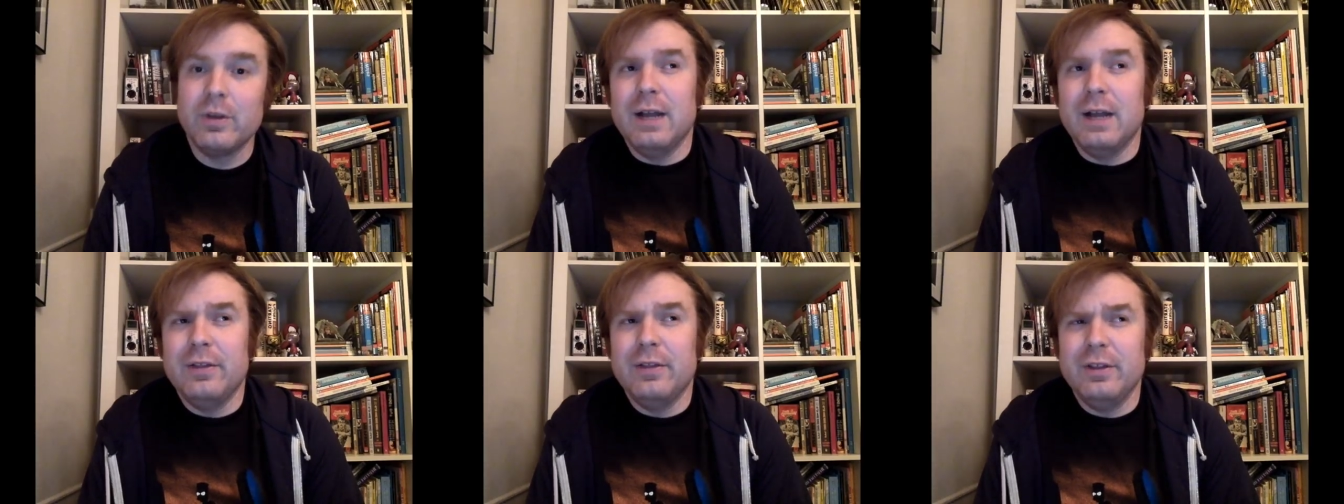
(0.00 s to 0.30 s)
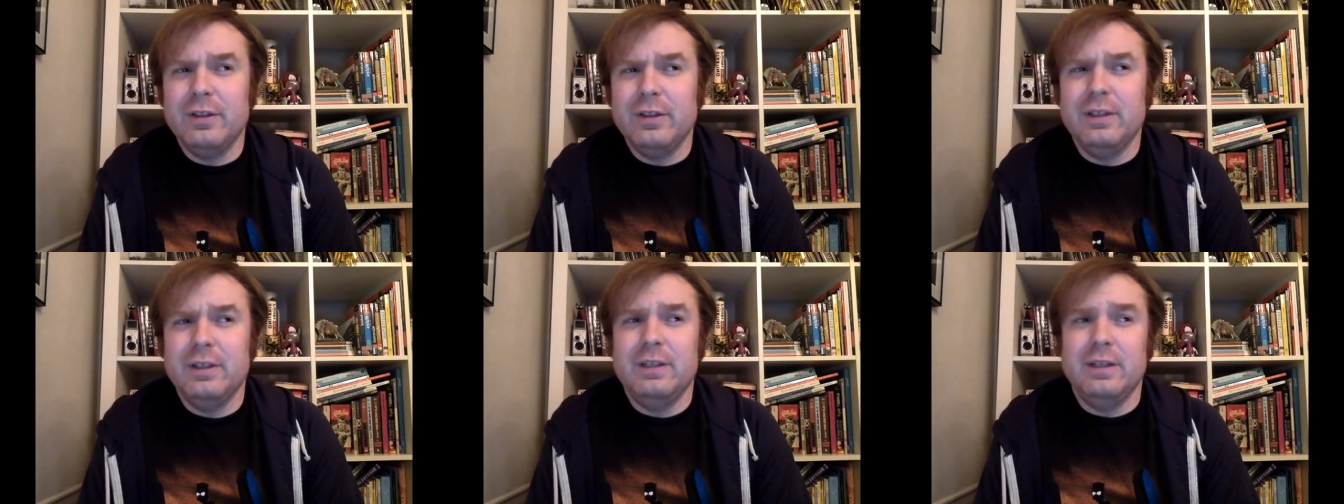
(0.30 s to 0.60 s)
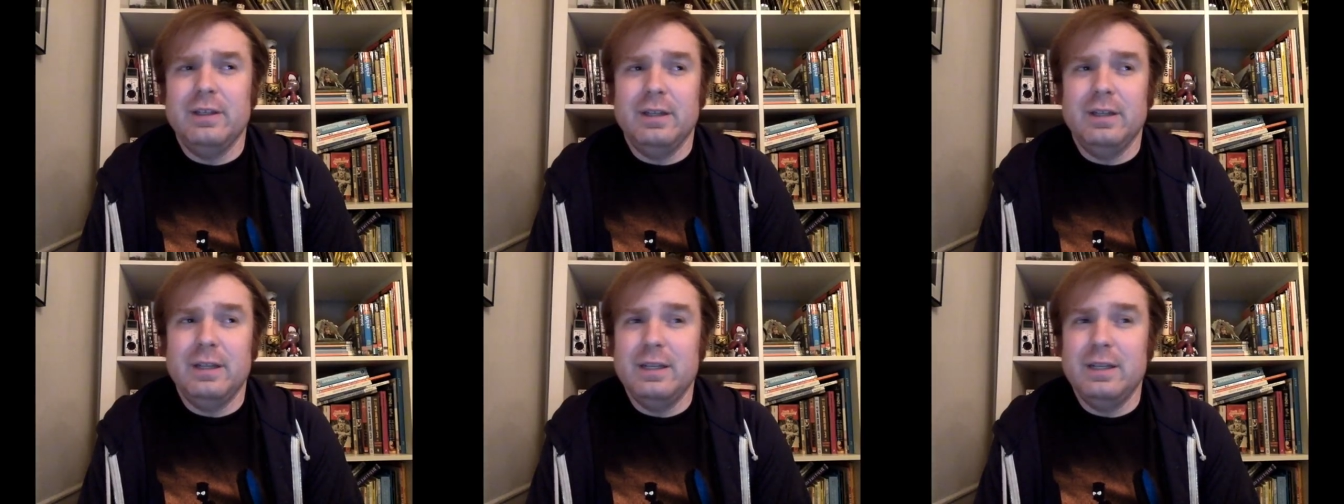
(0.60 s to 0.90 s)
I thought
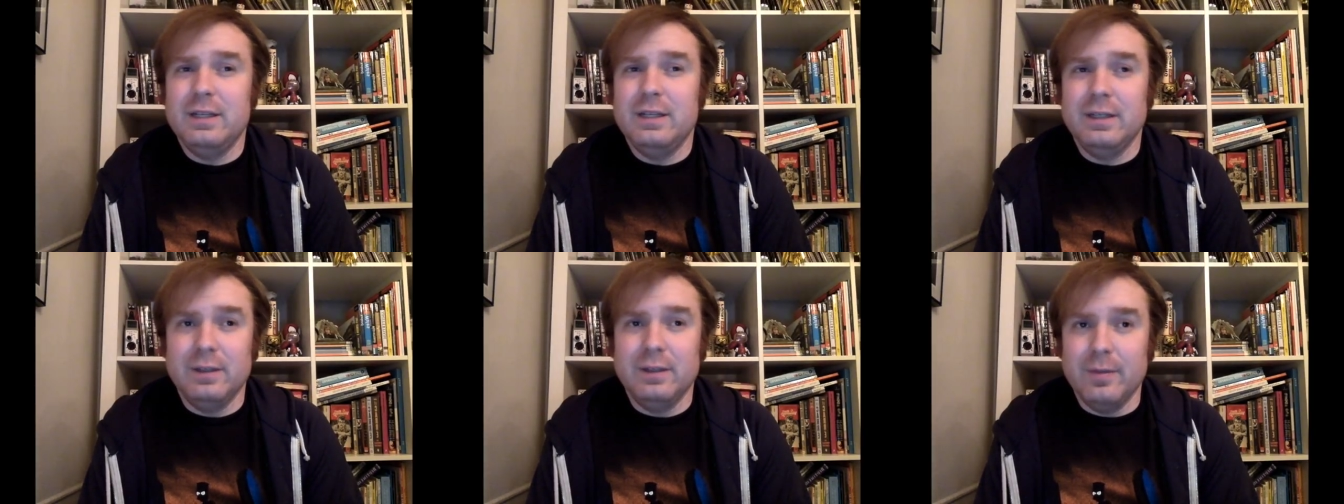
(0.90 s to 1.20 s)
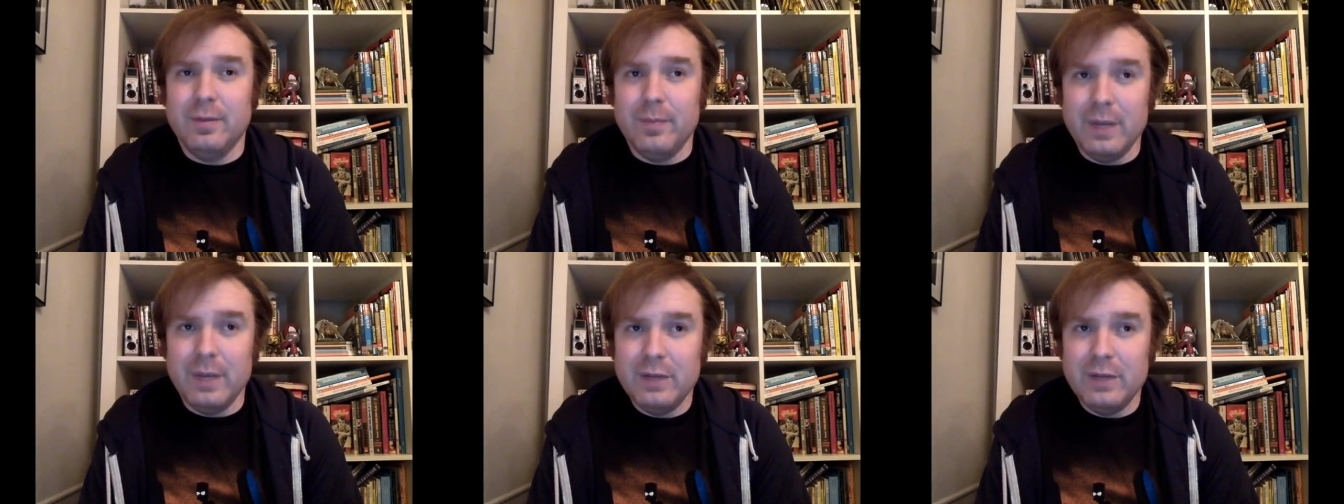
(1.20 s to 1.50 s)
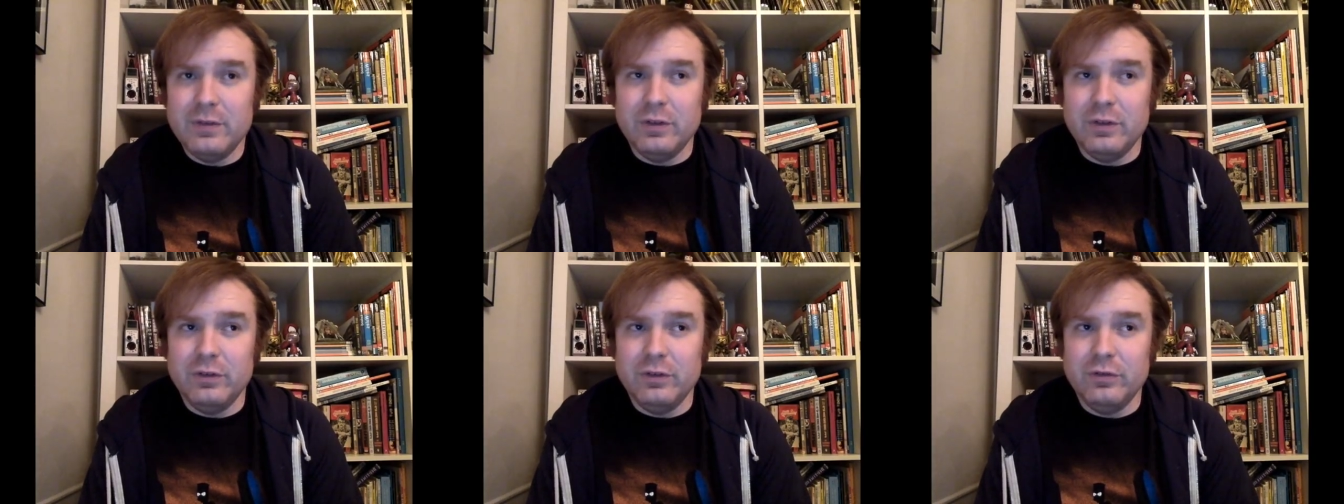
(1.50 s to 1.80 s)
he did an
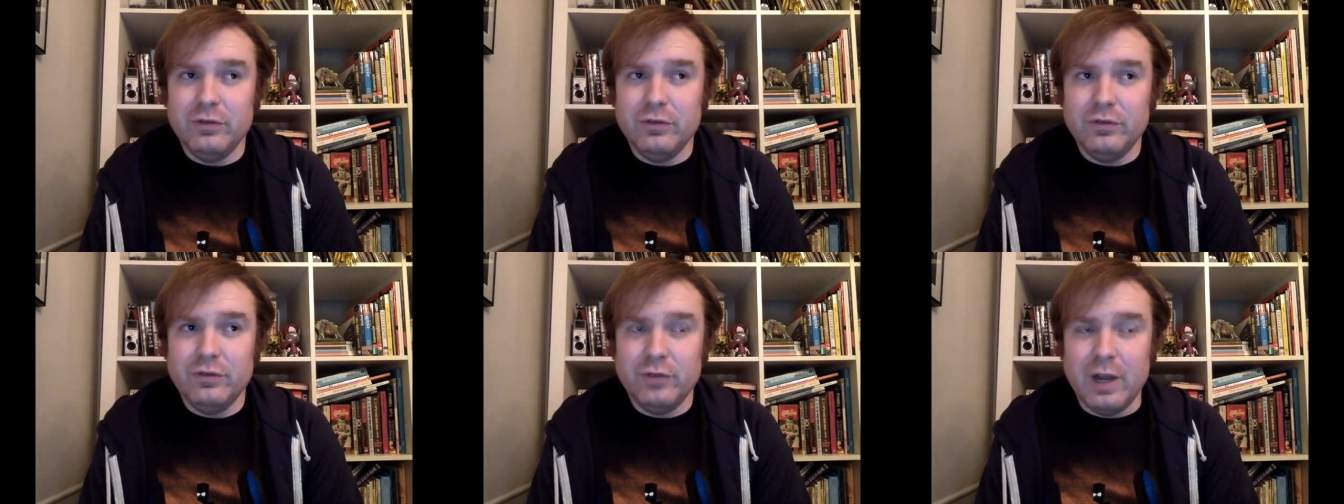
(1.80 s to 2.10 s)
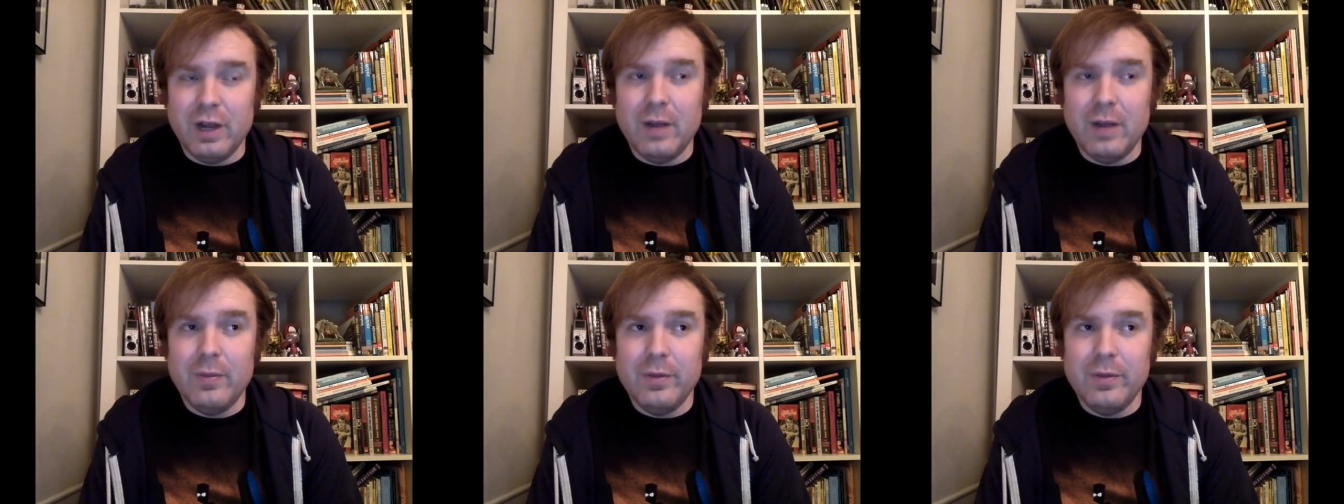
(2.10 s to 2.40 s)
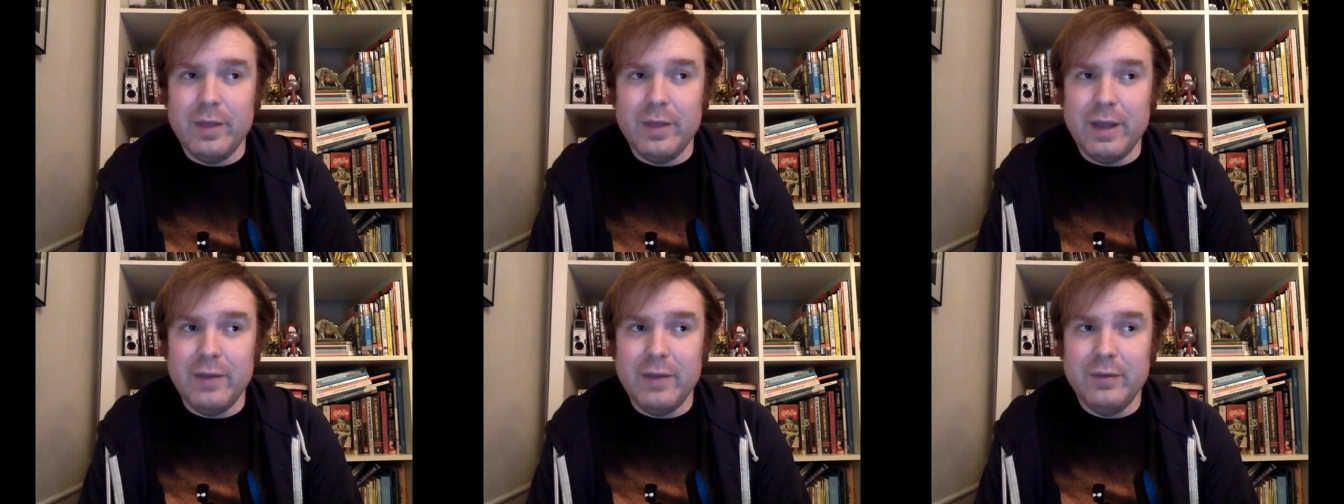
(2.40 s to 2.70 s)
amazing job
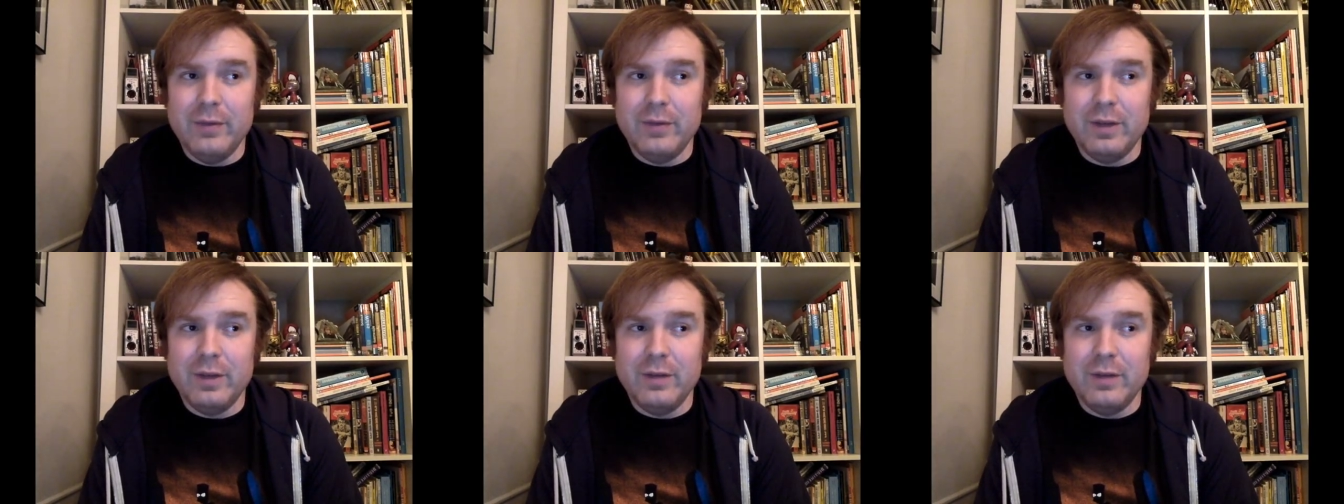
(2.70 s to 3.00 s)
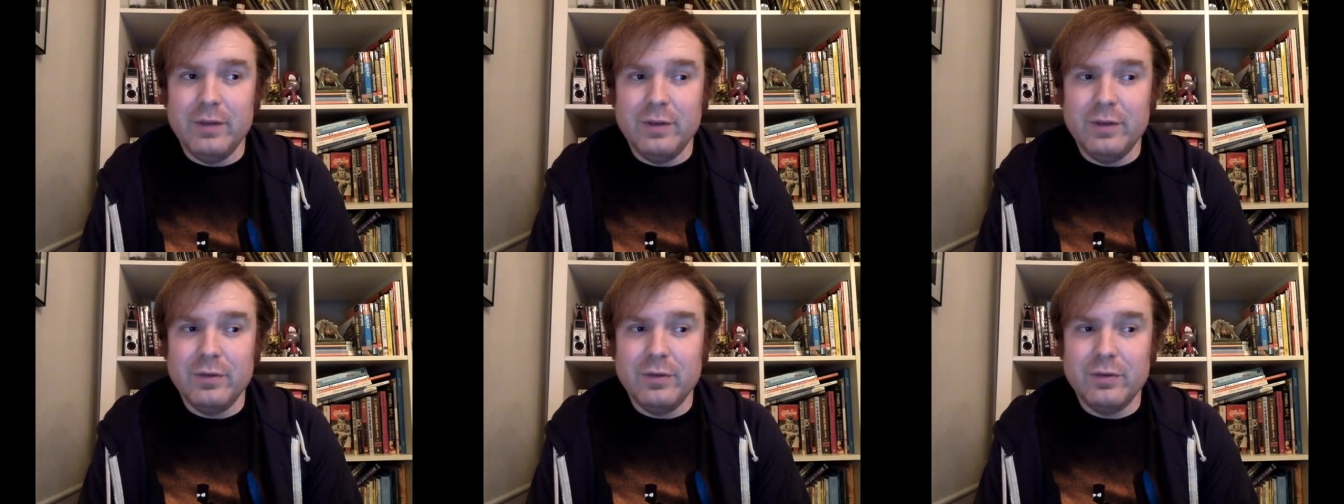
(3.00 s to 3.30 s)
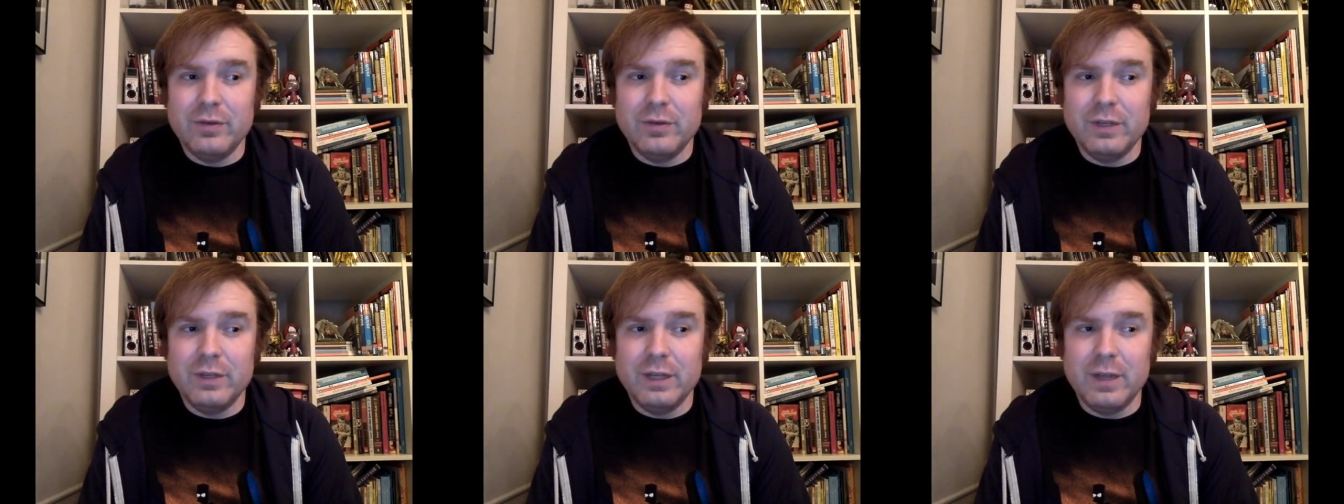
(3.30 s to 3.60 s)
with that. It was kind of
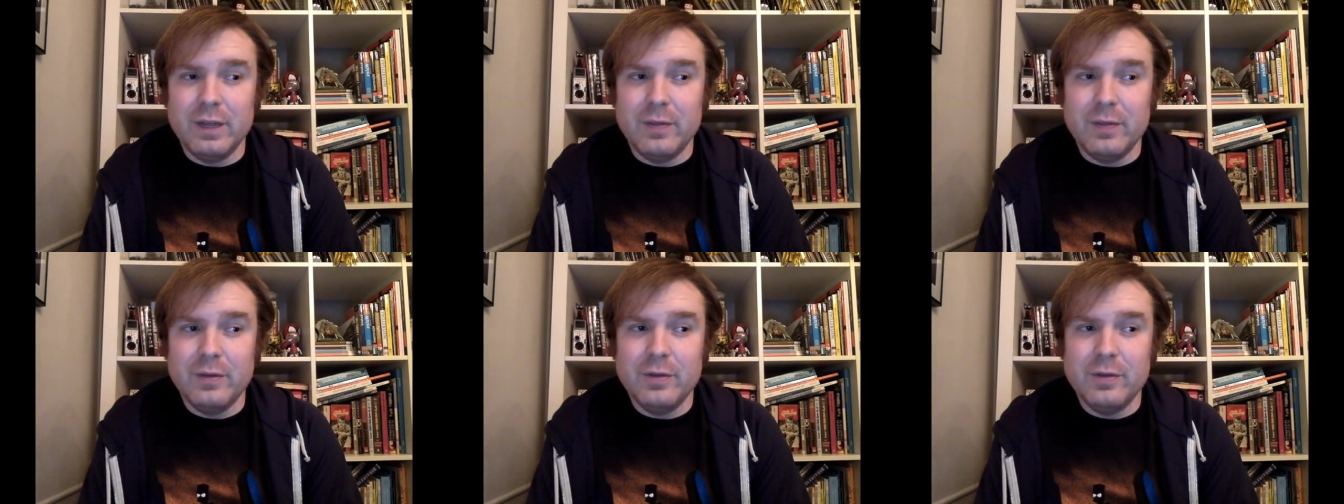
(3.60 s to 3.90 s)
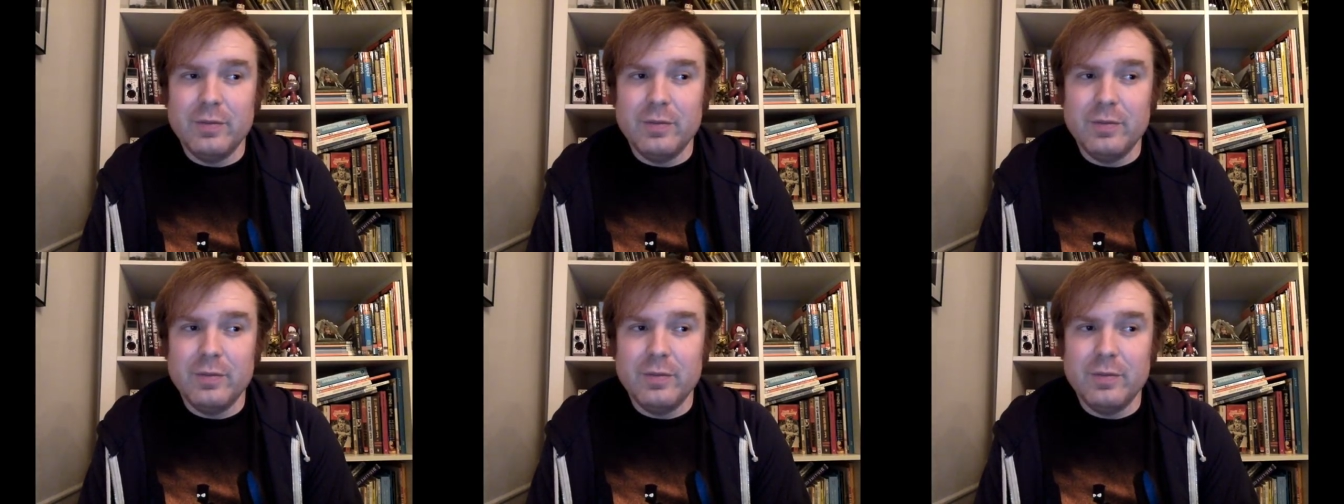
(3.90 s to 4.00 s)
interesting how much